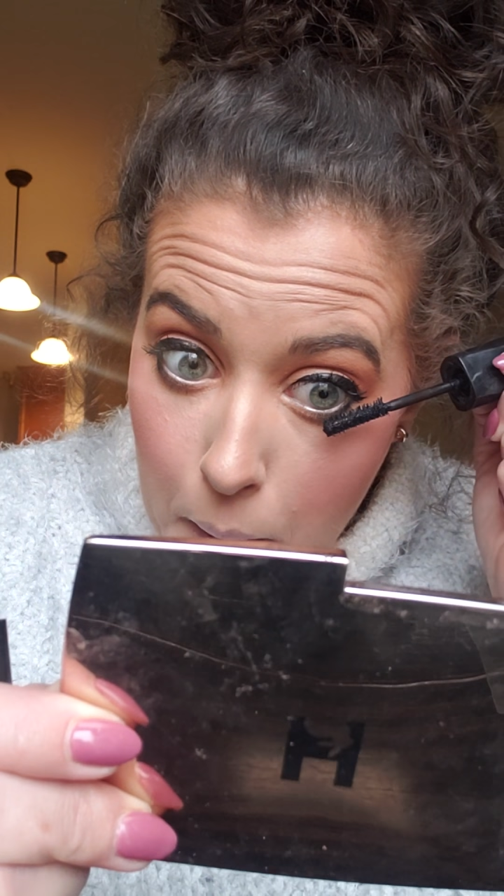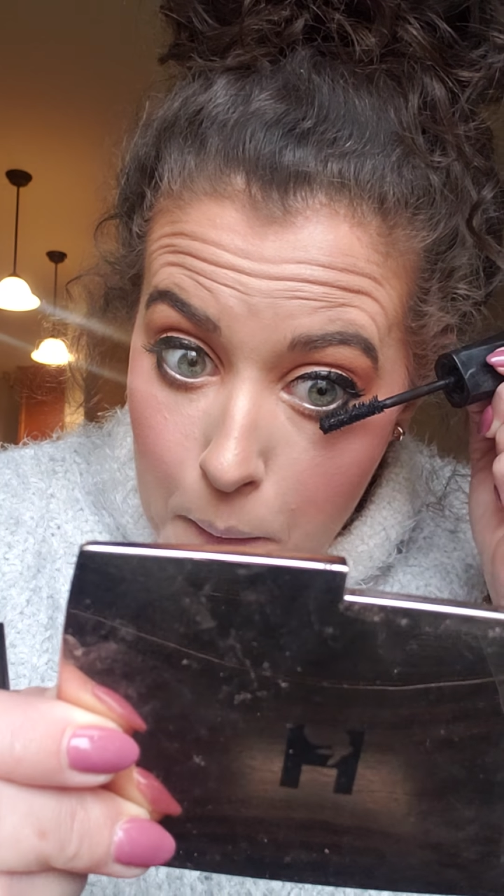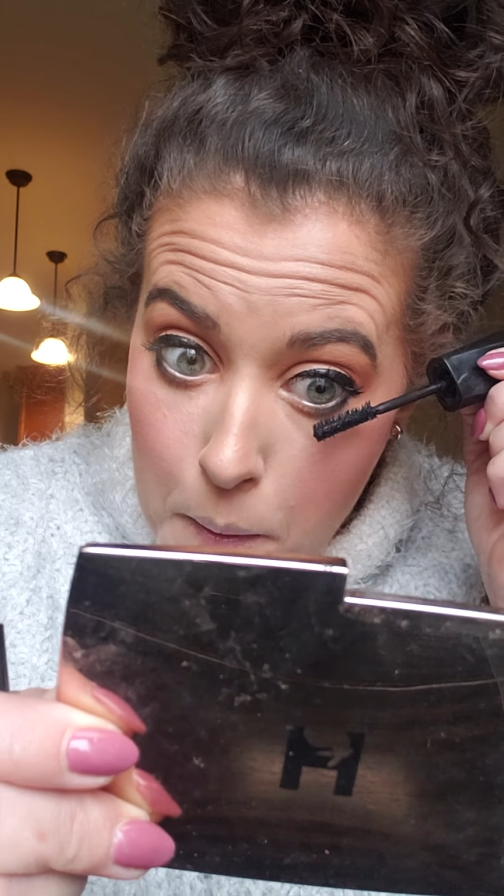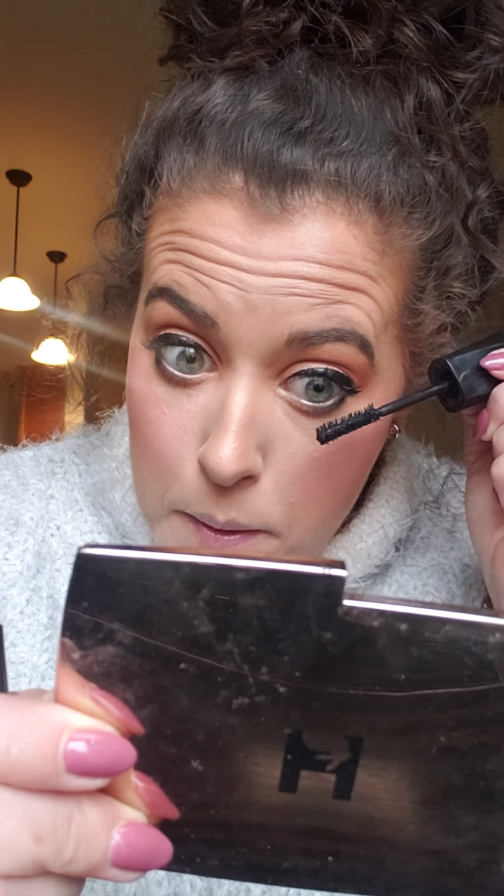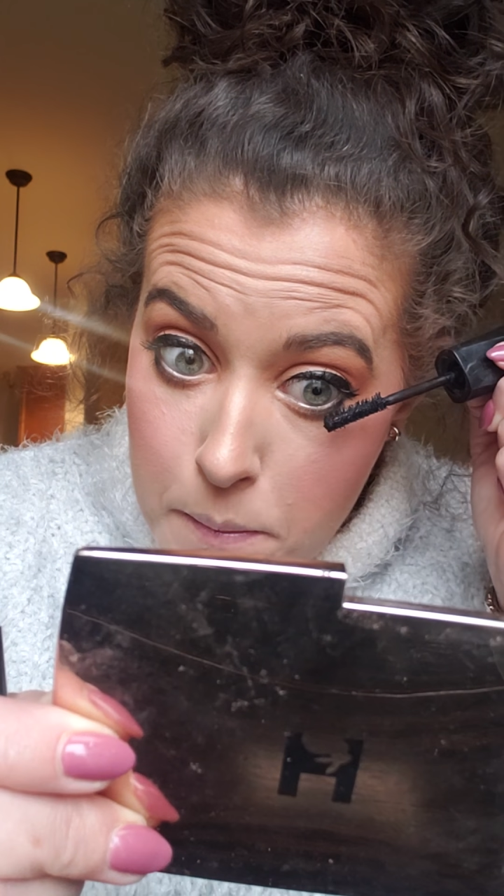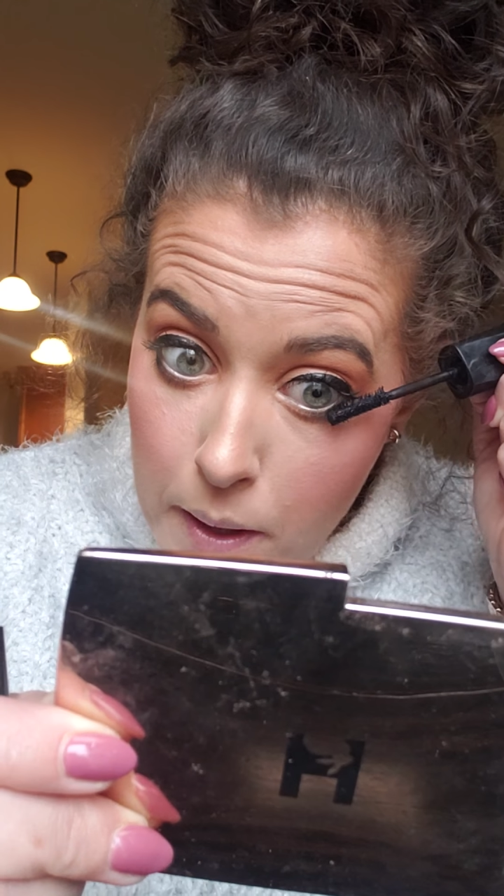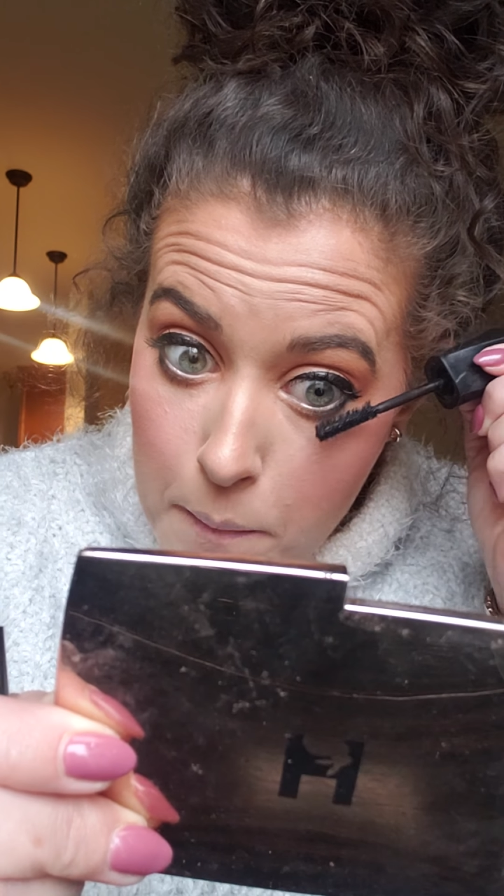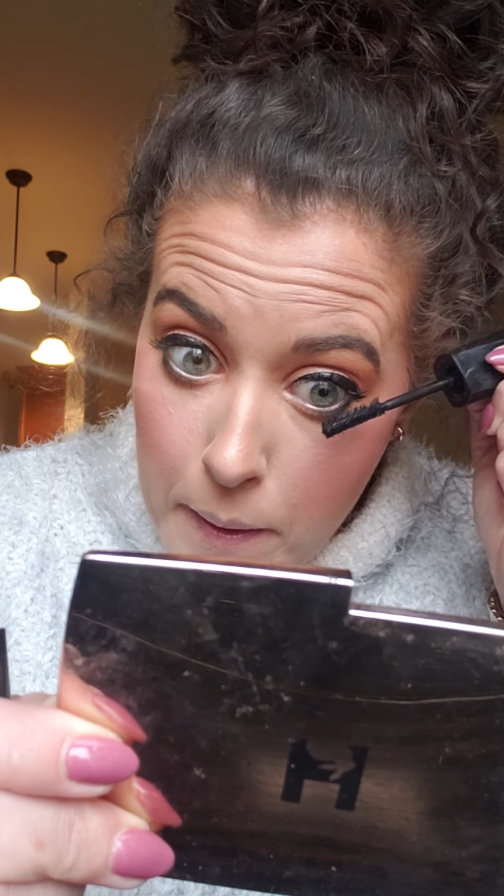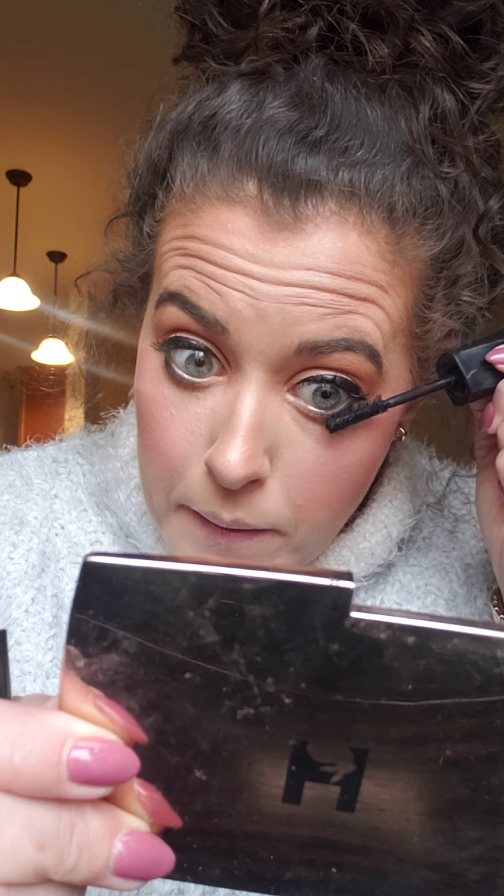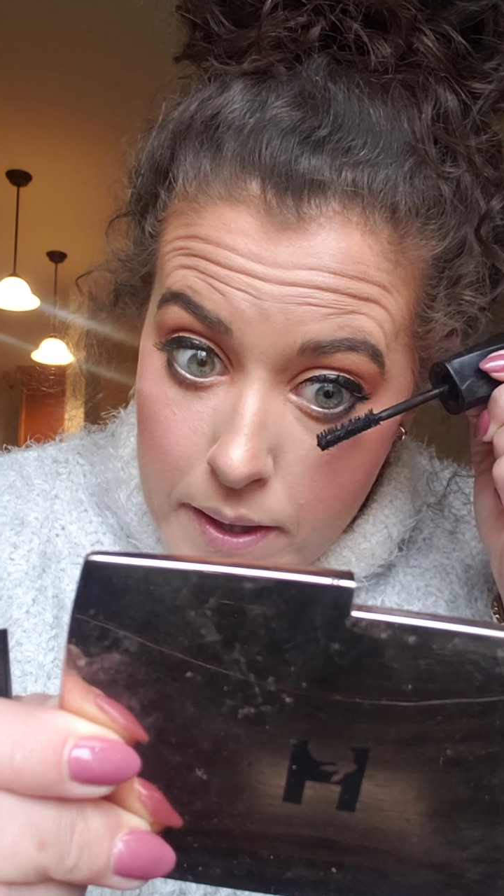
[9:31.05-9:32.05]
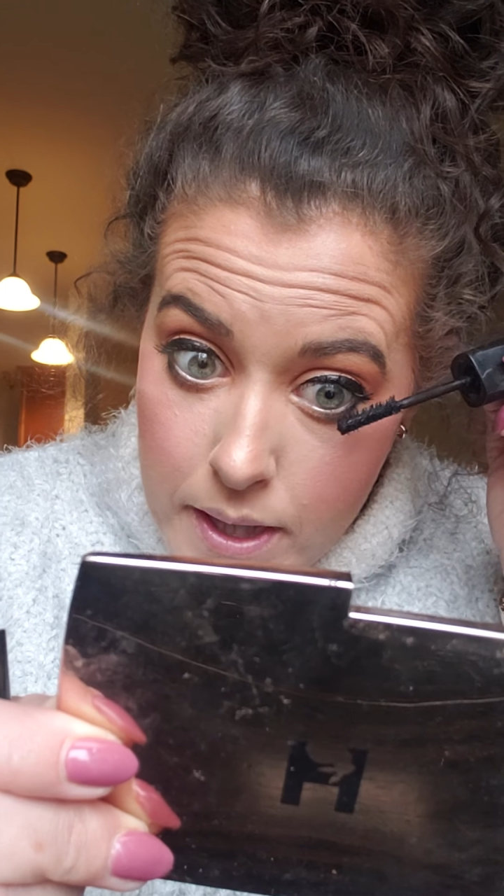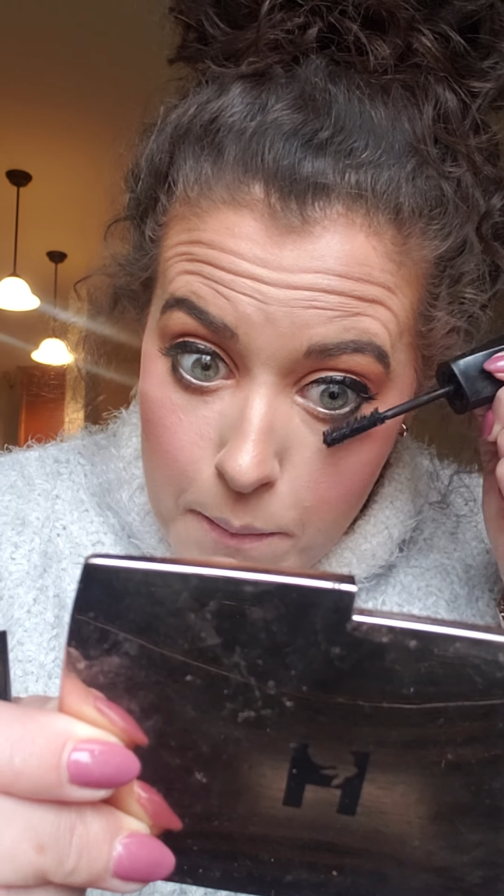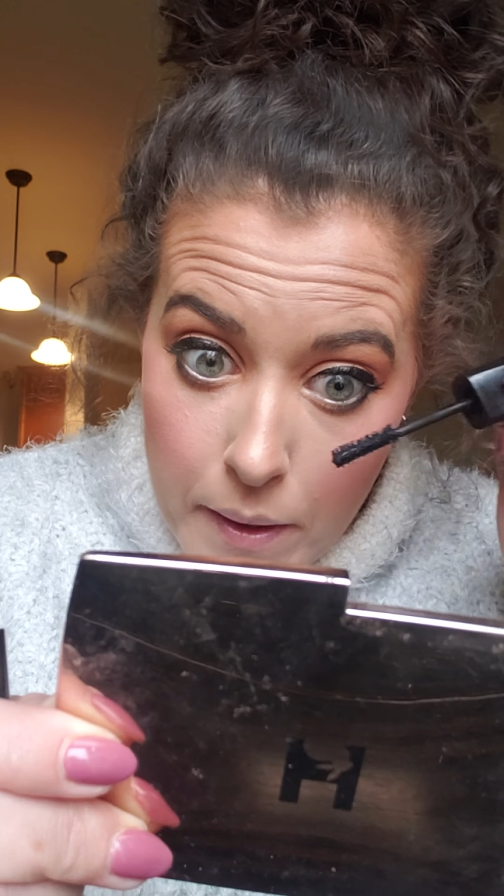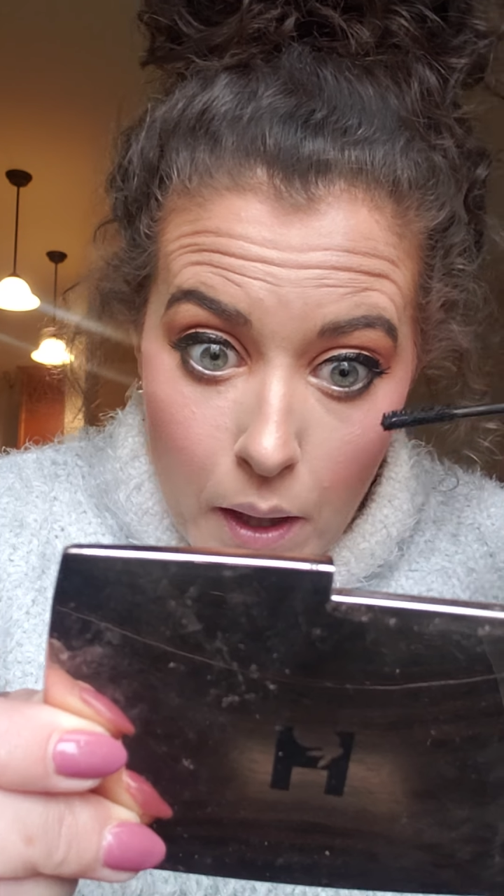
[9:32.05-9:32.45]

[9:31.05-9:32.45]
Who knows when I'll be able to see him